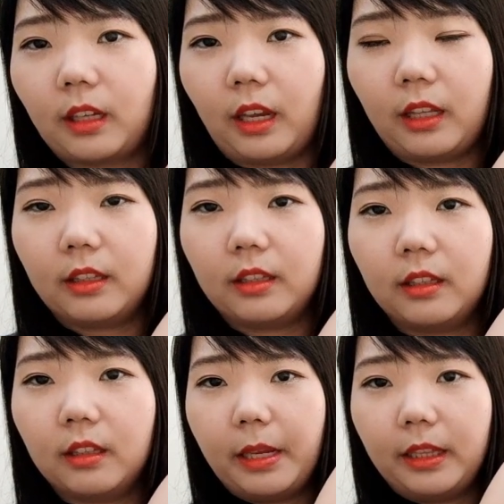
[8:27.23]

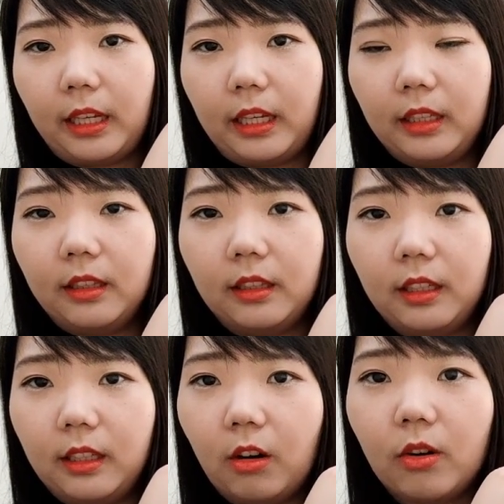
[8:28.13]
can maintain
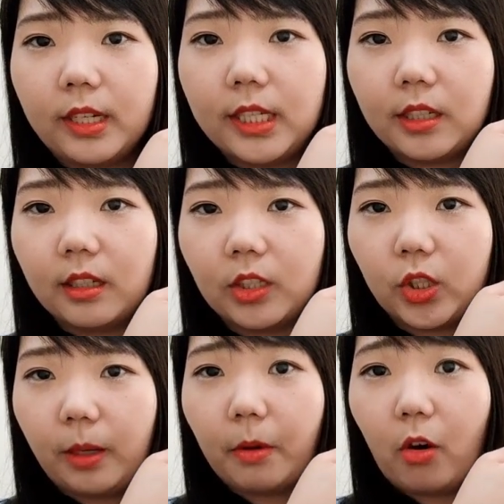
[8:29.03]
the original
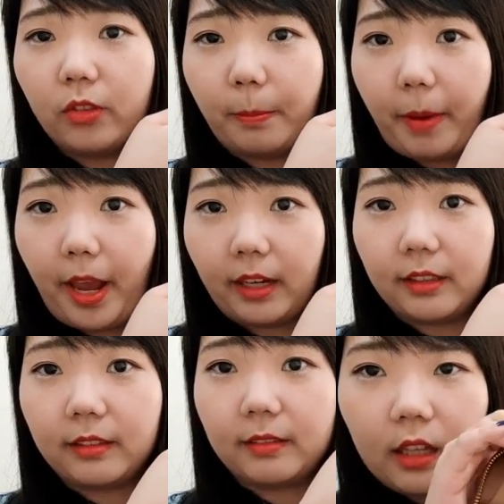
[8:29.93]
shape of the
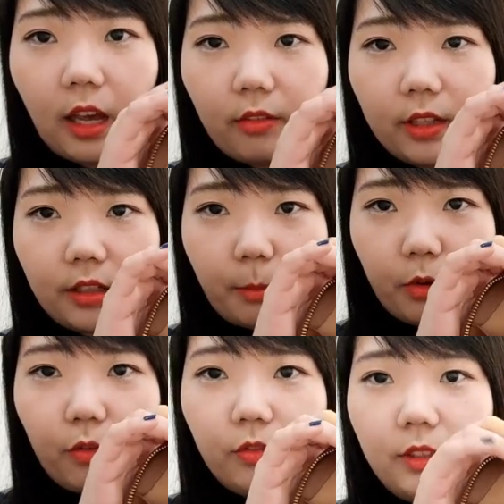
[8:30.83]
bag. And I will
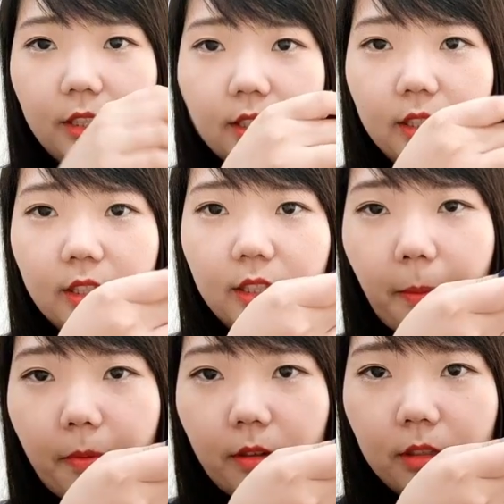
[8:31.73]
remove these
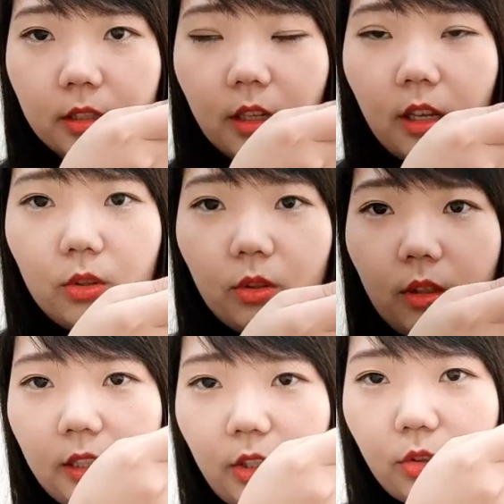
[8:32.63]
papers to
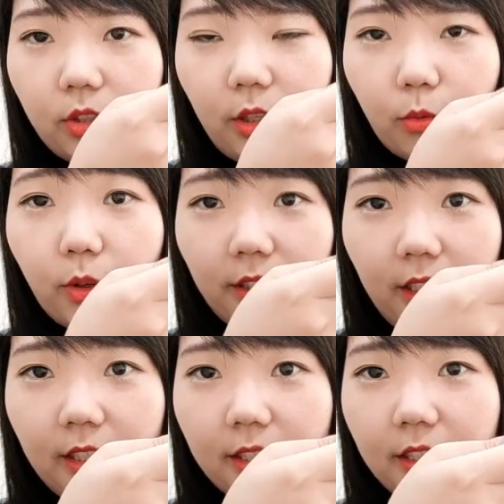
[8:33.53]
let you see what
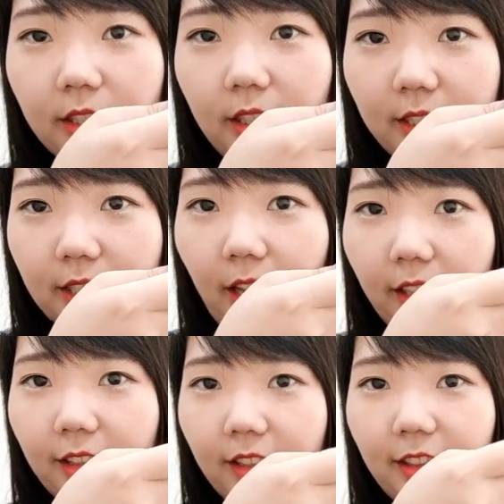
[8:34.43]
is
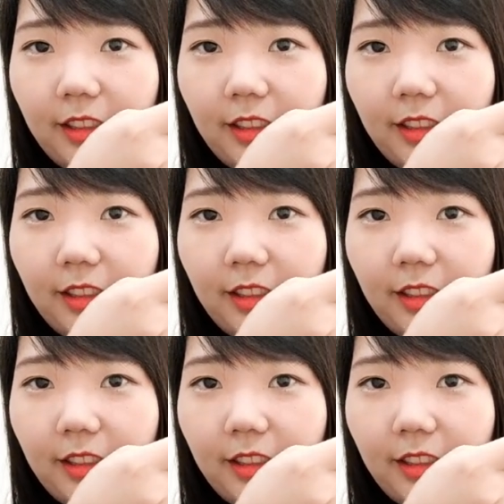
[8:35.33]
inside.